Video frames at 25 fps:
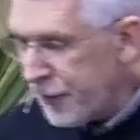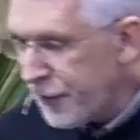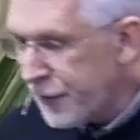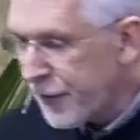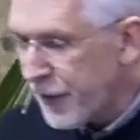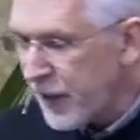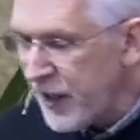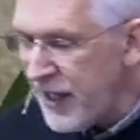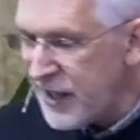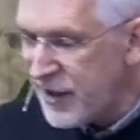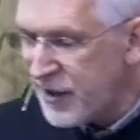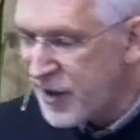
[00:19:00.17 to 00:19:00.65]

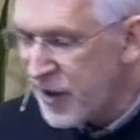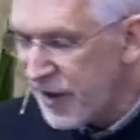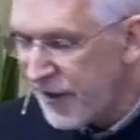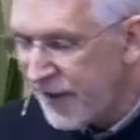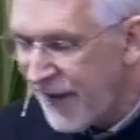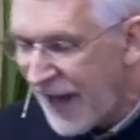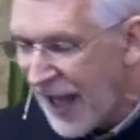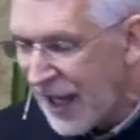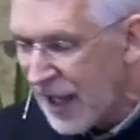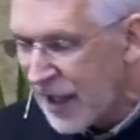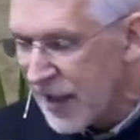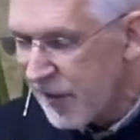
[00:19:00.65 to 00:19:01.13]
flee to the
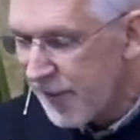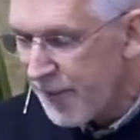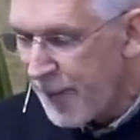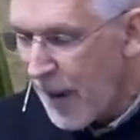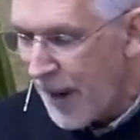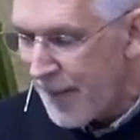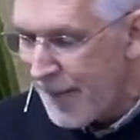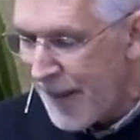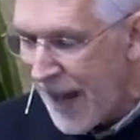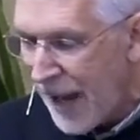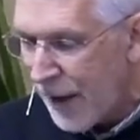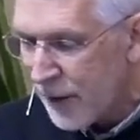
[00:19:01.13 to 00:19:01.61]
valley of
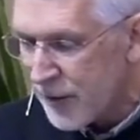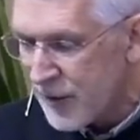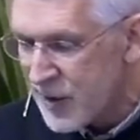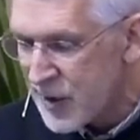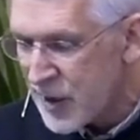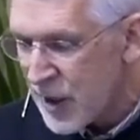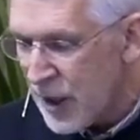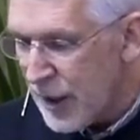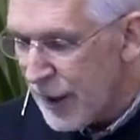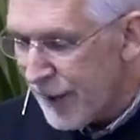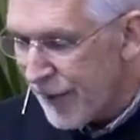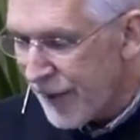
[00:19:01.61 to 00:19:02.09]
my
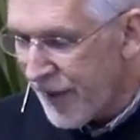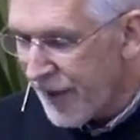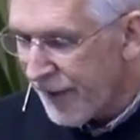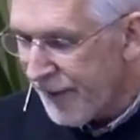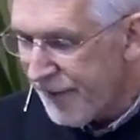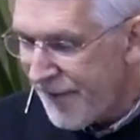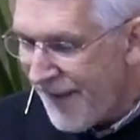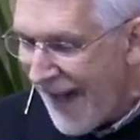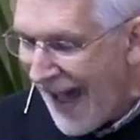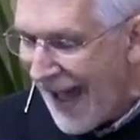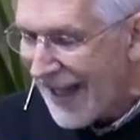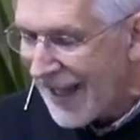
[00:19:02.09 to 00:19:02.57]
mountains, for the
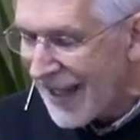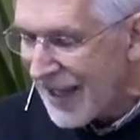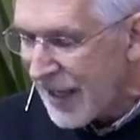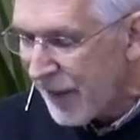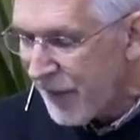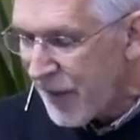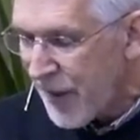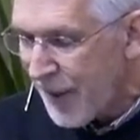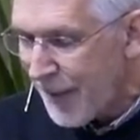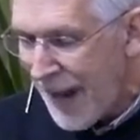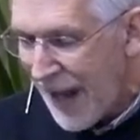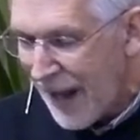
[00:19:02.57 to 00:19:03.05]
valley
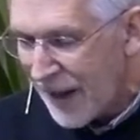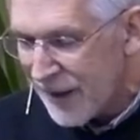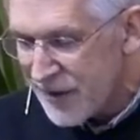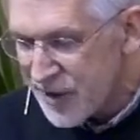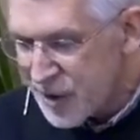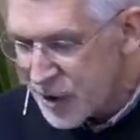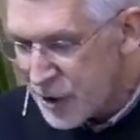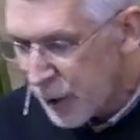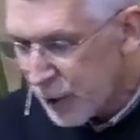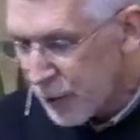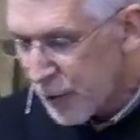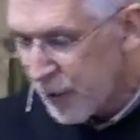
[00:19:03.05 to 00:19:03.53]
of the
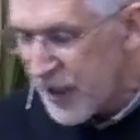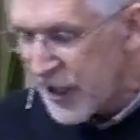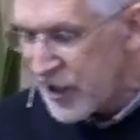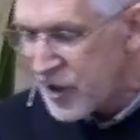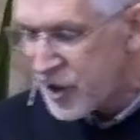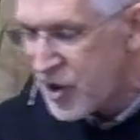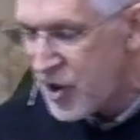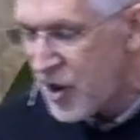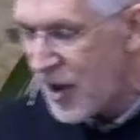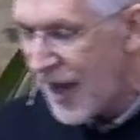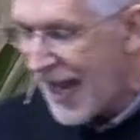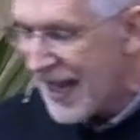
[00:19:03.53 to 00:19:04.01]
mountains shall
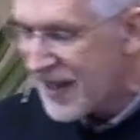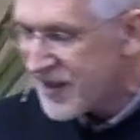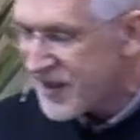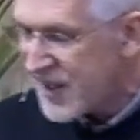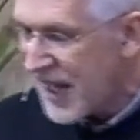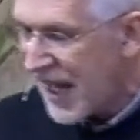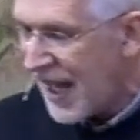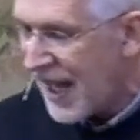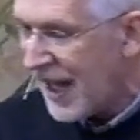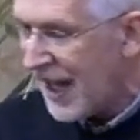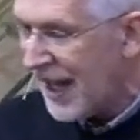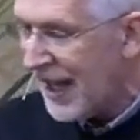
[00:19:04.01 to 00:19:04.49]
reach to
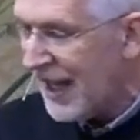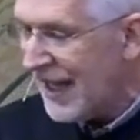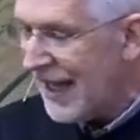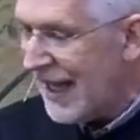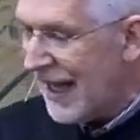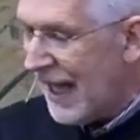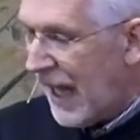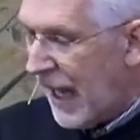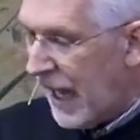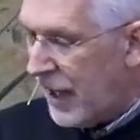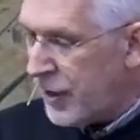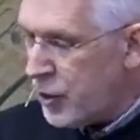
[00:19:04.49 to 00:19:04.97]
Azel.
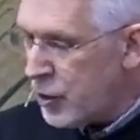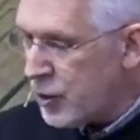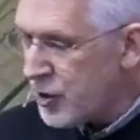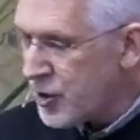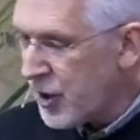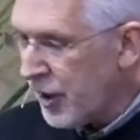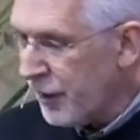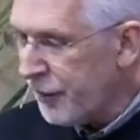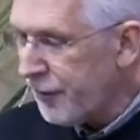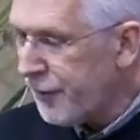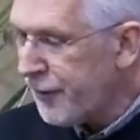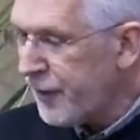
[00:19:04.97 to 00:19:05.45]
And you
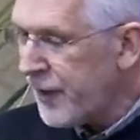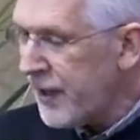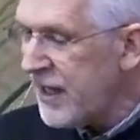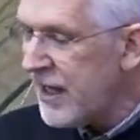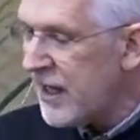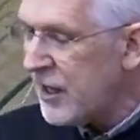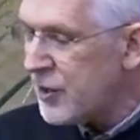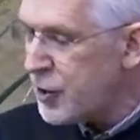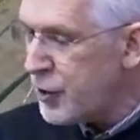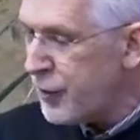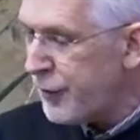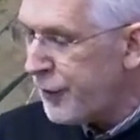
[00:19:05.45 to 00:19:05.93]
shall
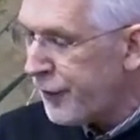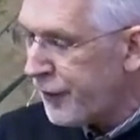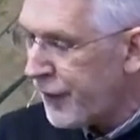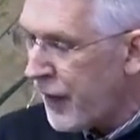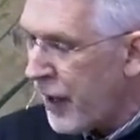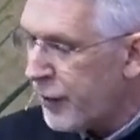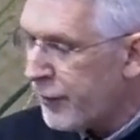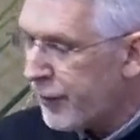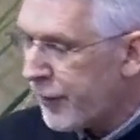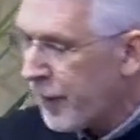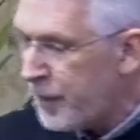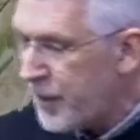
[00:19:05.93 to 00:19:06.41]
flee as you
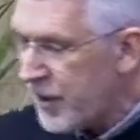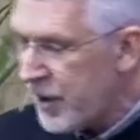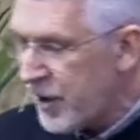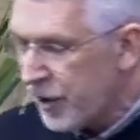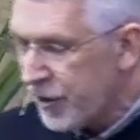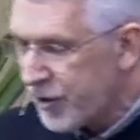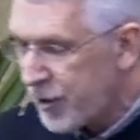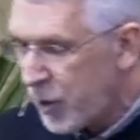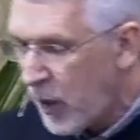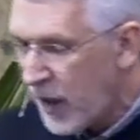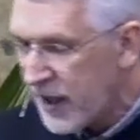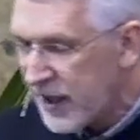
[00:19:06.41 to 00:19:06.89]
fled from the
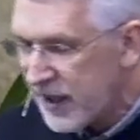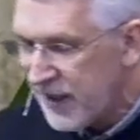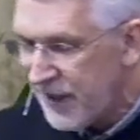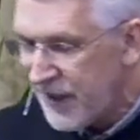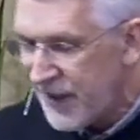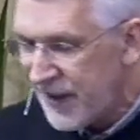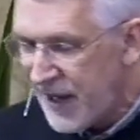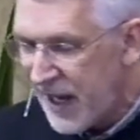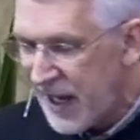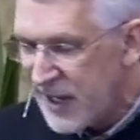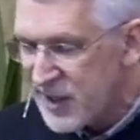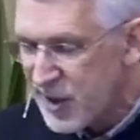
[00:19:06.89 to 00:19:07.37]
earthquake in
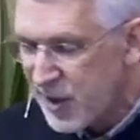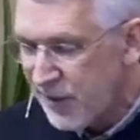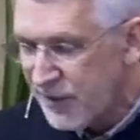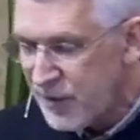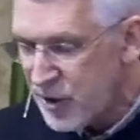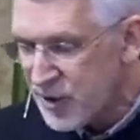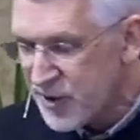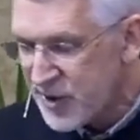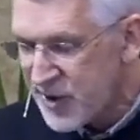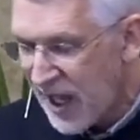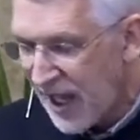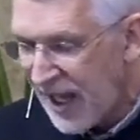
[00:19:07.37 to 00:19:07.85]
the days
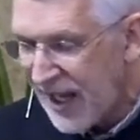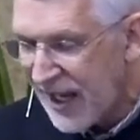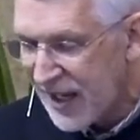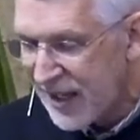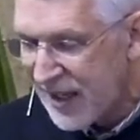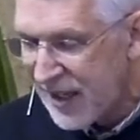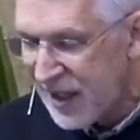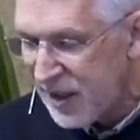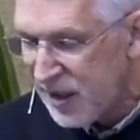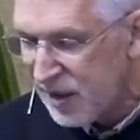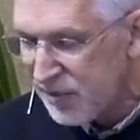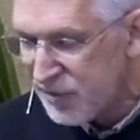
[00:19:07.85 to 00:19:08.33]
of Uzziah,
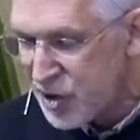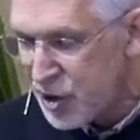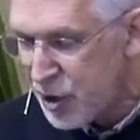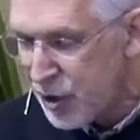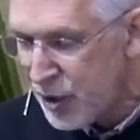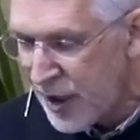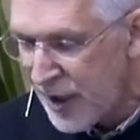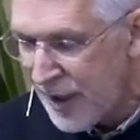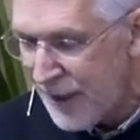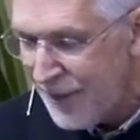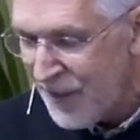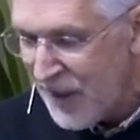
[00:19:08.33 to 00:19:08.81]
king of
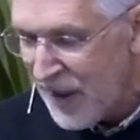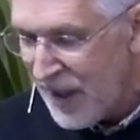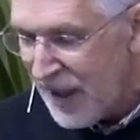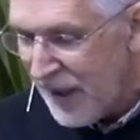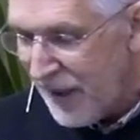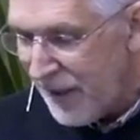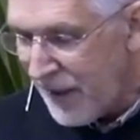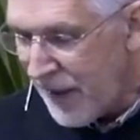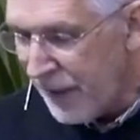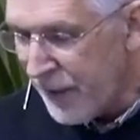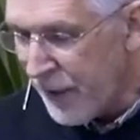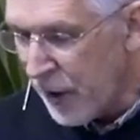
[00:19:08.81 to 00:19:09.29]
Judah.
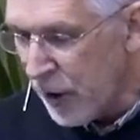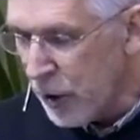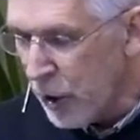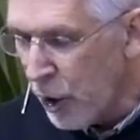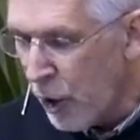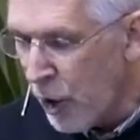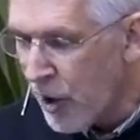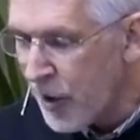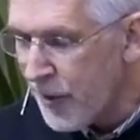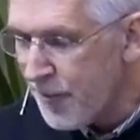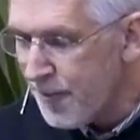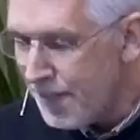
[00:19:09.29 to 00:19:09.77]
Then the
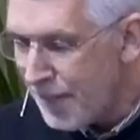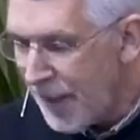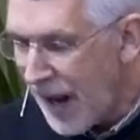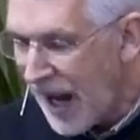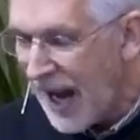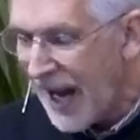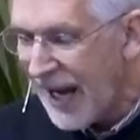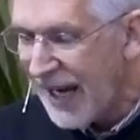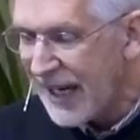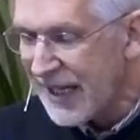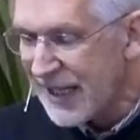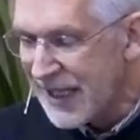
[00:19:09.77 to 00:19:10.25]
Lord
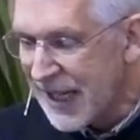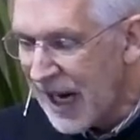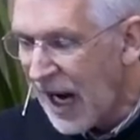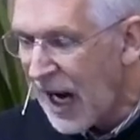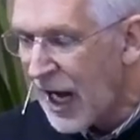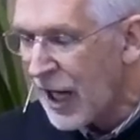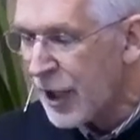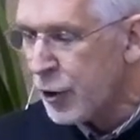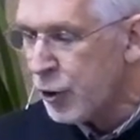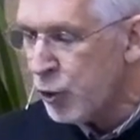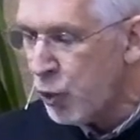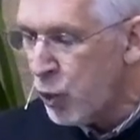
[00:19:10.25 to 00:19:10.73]
my
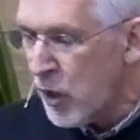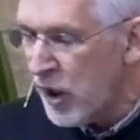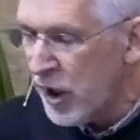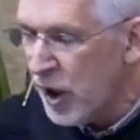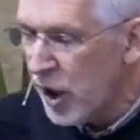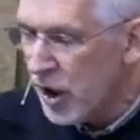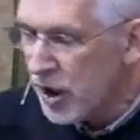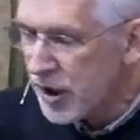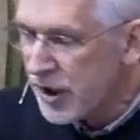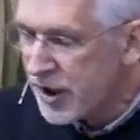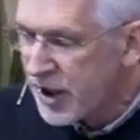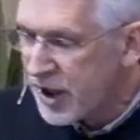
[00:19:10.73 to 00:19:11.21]
God
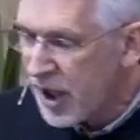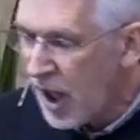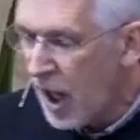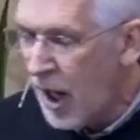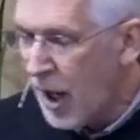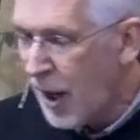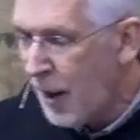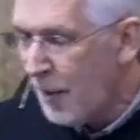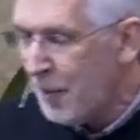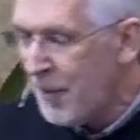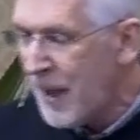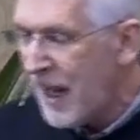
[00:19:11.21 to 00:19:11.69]
will
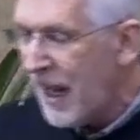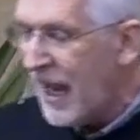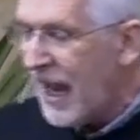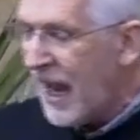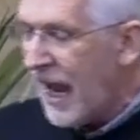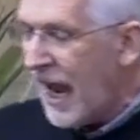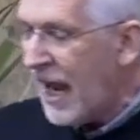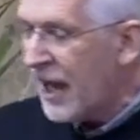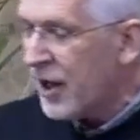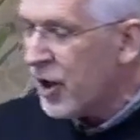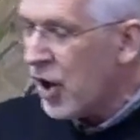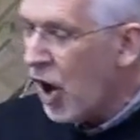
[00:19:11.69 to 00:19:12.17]
come,
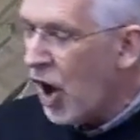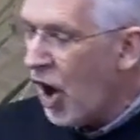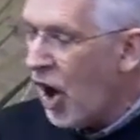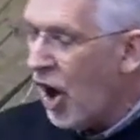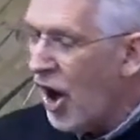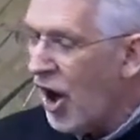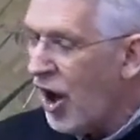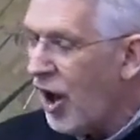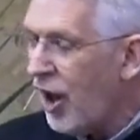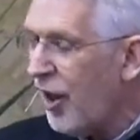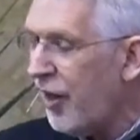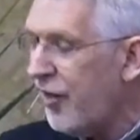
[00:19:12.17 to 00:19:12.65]
and
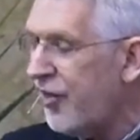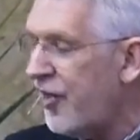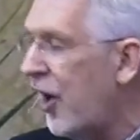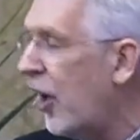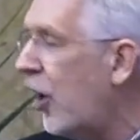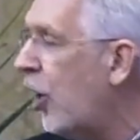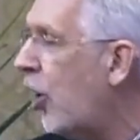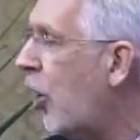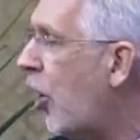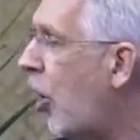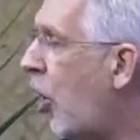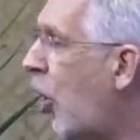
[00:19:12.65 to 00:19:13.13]
all
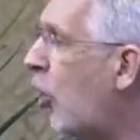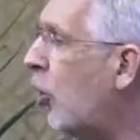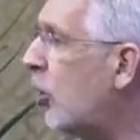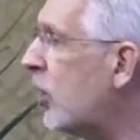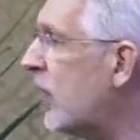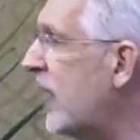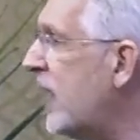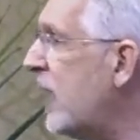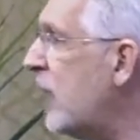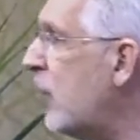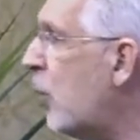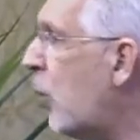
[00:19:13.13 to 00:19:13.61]
the
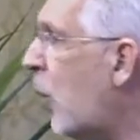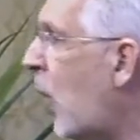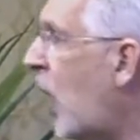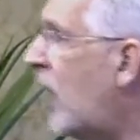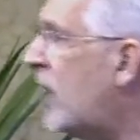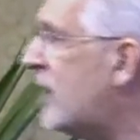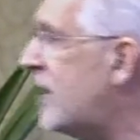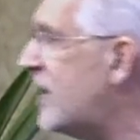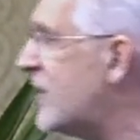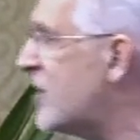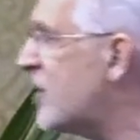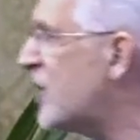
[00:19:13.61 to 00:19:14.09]
holy
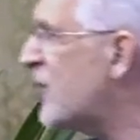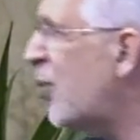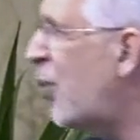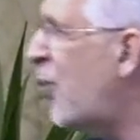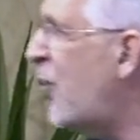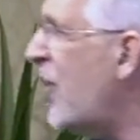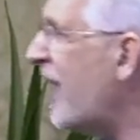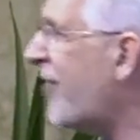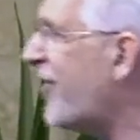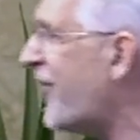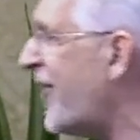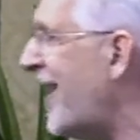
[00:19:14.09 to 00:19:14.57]
ones
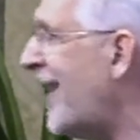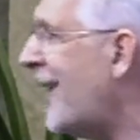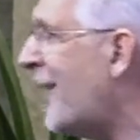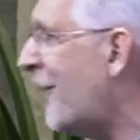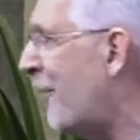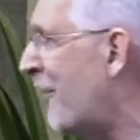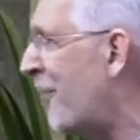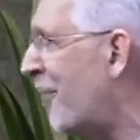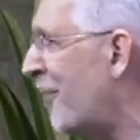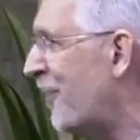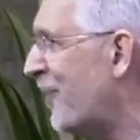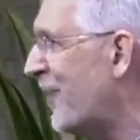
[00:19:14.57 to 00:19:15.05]
with
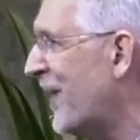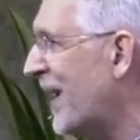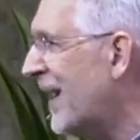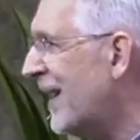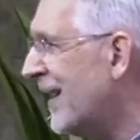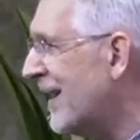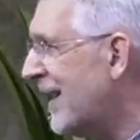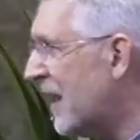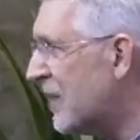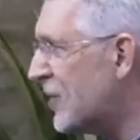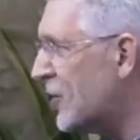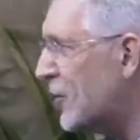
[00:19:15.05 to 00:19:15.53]
him.
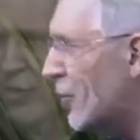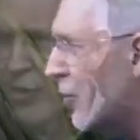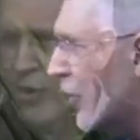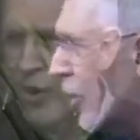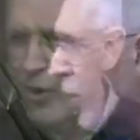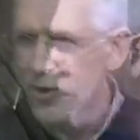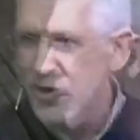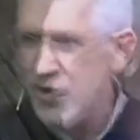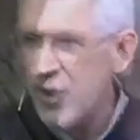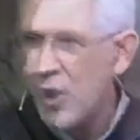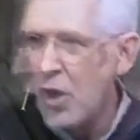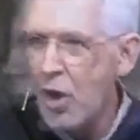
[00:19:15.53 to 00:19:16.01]
Guess who
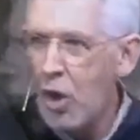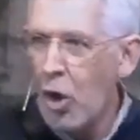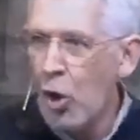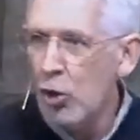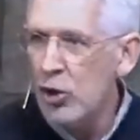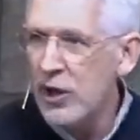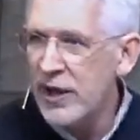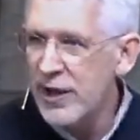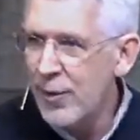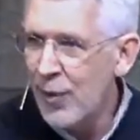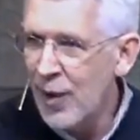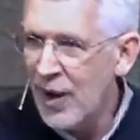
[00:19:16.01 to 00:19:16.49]
those
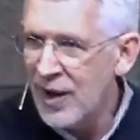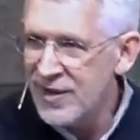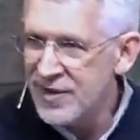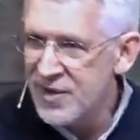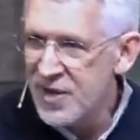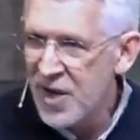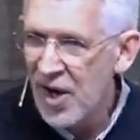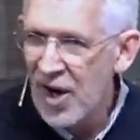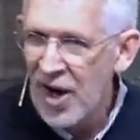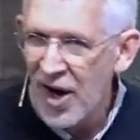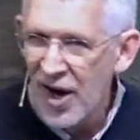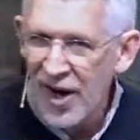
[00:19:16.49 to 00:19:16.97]
holy
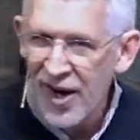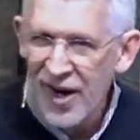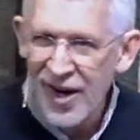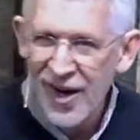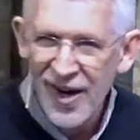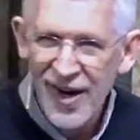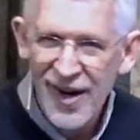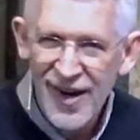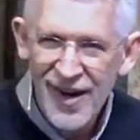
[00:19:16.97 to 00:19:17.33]
ones are?